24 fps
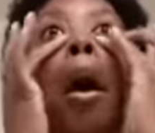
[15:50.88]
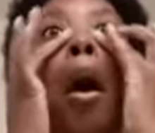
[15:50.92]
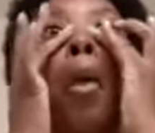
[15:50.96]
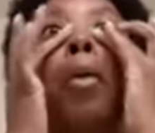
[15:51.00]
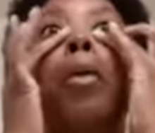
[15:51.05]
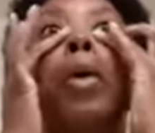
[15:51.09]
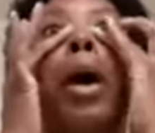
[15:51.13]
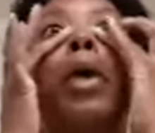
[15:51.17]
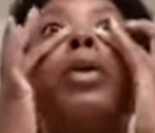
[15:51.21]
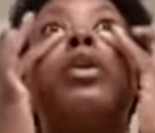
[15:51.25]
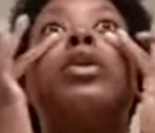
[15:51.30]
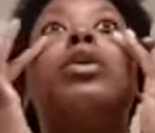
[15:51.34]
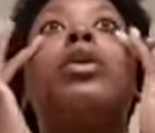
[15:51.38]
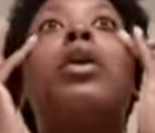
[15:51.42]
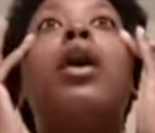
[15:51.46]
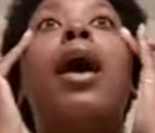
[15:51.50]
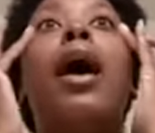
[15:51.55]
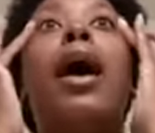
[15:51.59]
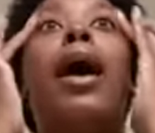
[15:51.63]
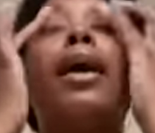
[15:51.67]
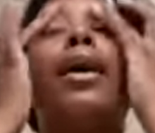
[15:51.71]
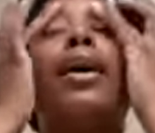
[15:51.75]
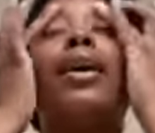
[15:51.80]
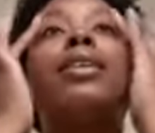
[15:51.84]
around your
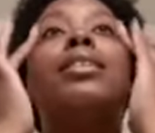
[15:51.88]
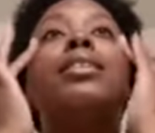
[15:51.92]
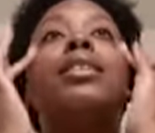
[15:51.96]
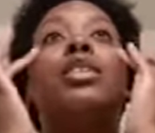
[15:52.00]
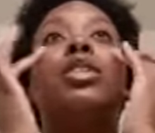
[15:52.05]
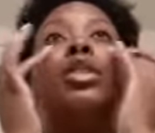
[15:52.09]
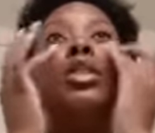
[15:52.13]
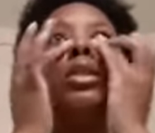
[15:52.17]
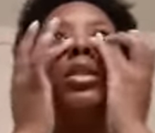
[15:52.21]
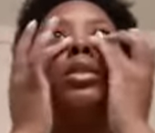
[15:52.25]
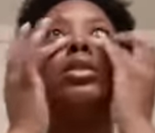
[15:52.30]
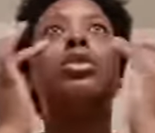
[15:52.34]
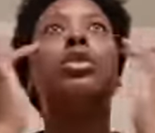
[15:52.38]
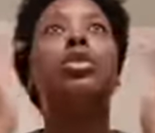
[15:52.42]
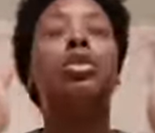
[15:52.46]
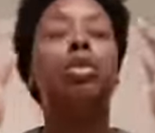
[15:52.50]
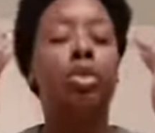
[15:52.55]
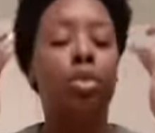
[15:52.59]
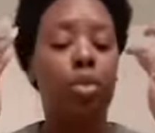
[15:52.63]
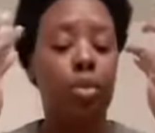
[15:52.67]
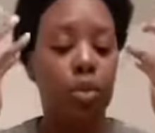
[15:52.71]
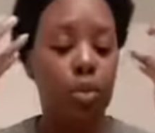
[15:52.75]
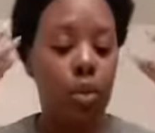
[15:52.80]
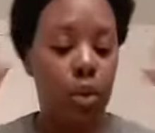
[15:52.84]
eye because it's just
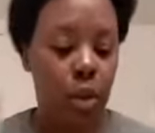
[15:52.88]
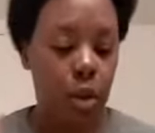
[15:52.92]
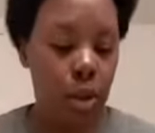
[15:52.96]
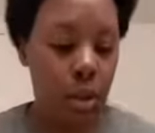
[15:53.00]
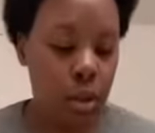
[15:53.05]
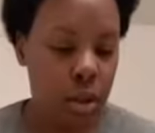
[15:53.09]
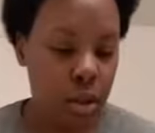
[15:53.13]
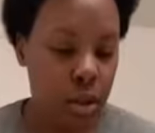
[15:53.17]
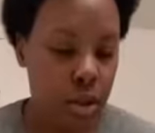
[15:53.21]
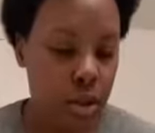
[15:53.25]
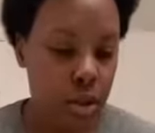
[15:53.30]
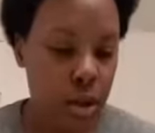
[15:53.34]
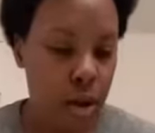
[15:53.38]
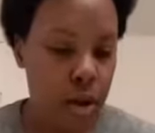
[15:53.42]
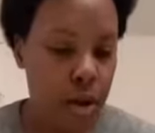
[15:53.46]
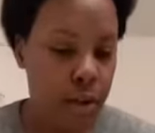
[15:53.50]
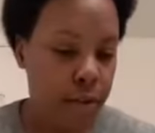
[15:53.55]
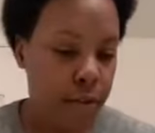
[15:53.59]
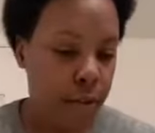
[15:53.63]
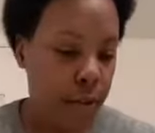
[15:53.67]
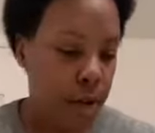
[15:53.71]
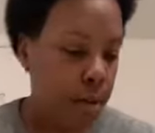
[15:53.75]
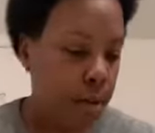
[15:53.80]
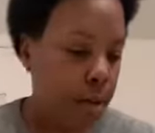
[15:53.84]
too strong a
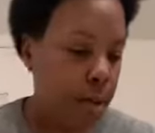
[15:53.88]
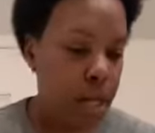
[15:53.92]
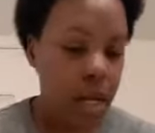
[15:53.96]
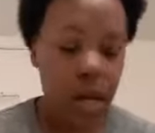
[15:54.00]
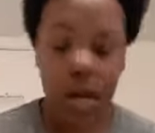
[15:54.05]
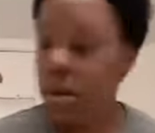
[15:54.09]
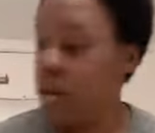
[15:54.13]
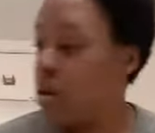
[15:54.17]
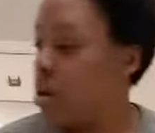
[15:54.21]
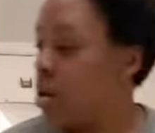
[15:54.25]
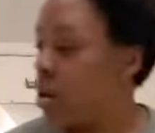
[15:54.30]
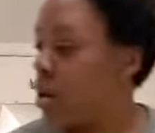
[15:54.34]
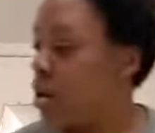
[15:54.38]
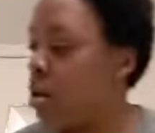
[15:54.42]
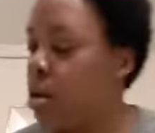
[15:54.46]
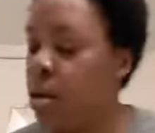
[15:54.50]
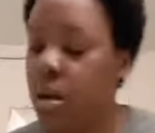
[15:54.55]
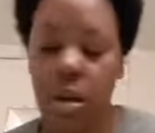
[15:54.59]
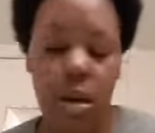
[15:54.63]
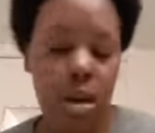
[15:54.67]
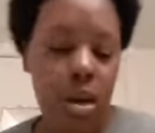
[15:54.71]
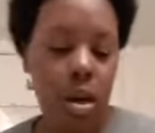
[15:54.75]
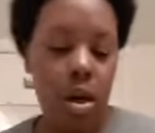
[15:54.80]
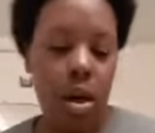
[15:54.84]
formula.
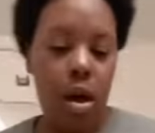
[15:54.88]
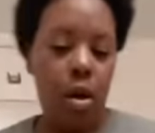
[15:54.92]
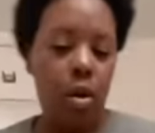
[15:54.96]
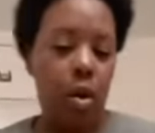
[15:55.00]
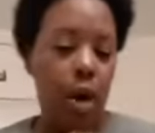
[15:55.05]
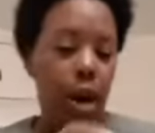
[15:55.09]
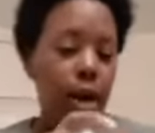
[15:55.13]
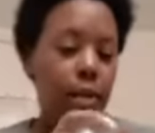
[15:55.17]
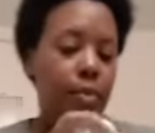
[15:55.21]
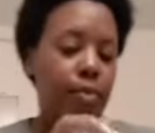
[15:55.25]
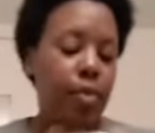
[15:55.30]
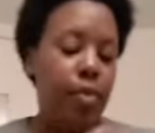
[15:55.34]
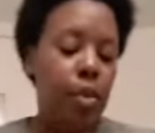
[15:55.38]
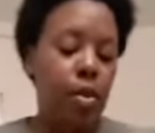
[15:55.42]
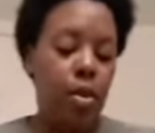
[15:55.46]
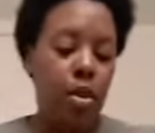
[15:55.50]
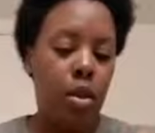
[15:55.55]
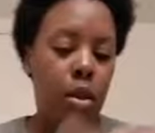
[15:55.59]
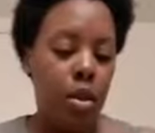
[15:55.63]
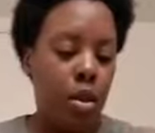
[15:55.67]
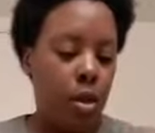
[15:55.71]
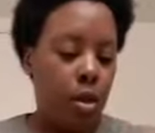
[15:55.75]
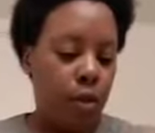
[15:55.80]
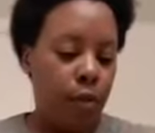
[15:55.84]
Okay,
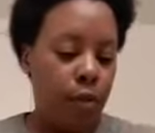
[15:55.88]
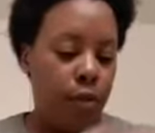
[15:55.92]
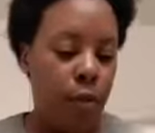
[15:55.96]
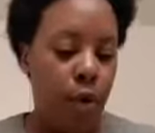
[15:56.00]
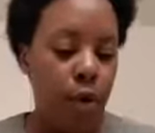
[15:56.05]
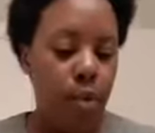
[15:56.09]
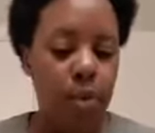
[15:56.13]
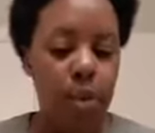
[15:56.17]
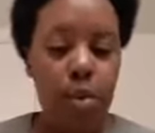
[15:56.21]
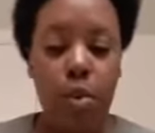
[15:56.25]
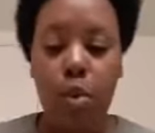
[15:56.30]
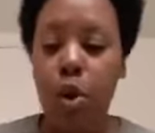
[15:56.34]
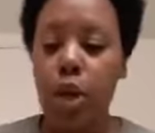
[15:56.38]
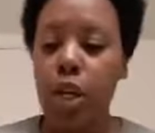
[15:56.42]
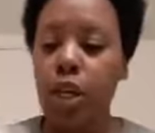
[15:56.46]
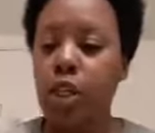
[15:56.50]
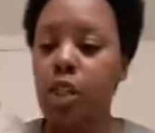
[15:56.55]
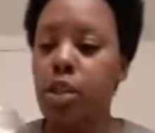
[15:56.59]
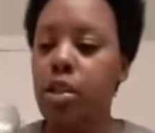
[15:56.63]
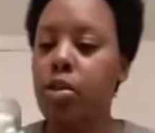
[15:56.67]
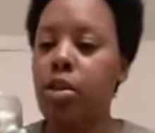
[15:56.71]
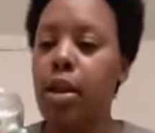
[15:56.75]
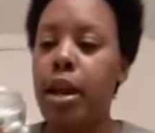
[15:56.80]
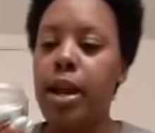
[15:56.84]
for
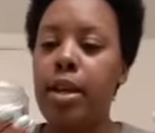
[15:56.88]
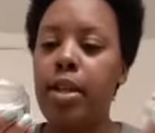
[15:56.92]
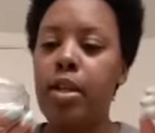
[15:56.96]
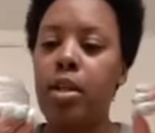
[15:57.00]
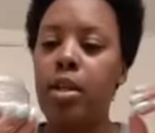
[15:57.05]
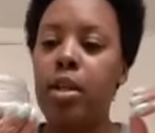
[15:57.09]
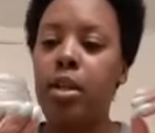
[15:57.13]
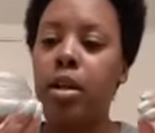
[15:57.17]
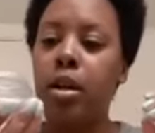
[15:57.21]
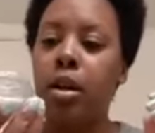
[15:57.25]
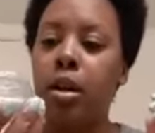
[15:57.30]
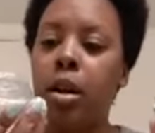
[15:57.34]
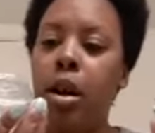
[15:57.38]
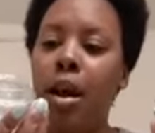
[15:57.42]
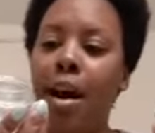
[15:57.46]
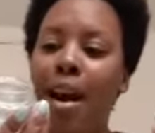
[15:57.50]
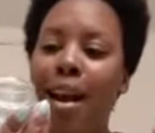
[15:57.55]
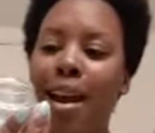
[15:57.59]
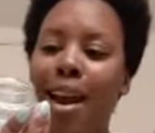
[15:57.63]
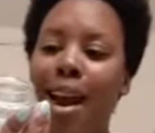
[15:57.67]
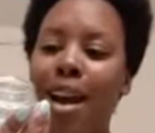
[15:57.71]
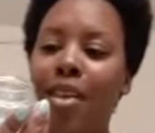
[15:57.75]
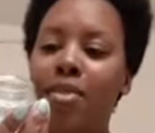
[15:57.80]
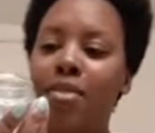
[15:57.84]
moisturizer, I
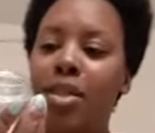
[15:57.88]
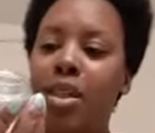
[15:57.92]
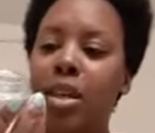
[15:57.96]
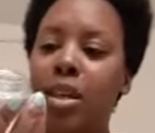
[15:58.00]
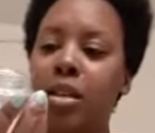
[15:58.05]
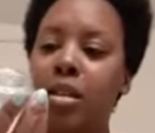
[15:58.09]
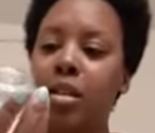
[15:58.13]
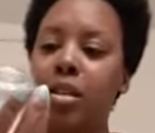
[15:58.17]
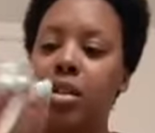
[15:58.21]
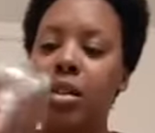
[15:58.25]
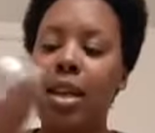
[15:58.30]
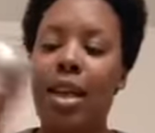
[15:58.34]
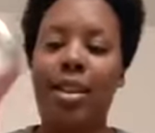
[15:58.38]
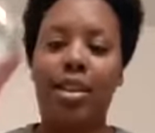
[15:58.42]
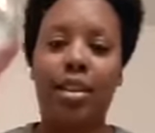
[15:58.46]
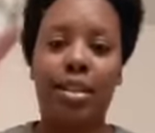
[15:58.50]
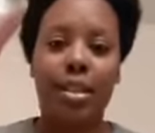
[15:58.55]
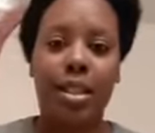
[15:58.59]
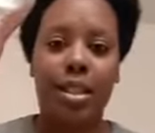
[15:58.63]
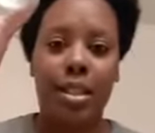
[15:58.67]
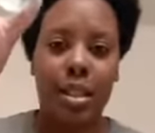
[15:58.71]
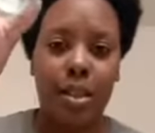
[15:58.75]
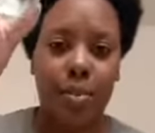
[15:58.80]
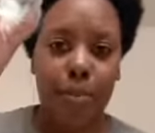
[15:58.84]
have this, like
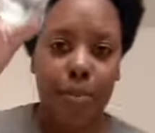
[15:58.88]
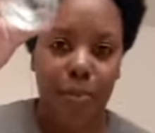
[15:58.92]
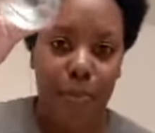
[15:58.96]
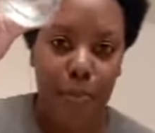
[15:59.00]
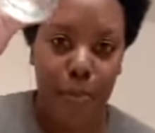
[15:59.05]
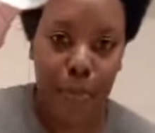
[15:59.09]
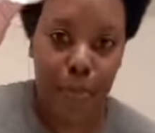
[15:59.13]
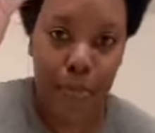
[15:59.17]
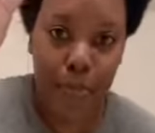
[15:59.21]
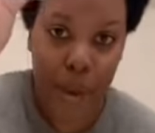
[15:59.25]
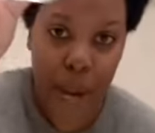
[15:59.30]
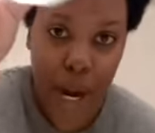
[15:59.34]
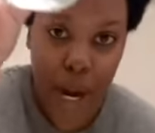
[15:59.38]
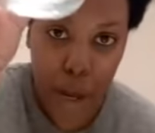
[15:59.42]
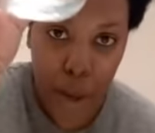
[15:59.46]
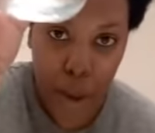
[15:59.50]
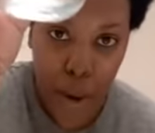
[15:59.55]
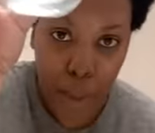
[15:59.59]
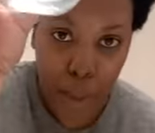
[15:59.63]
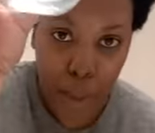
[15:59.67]
it's the bare